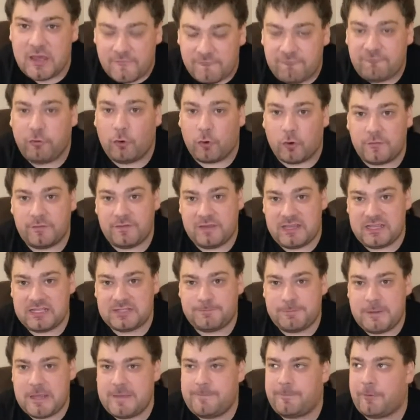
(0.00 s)
for these
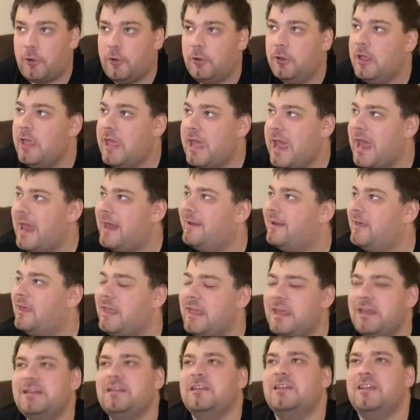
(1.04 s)
people. And
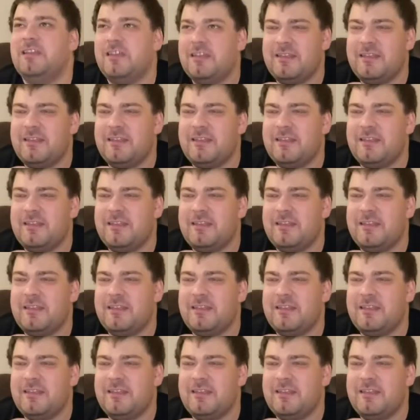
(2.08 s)
it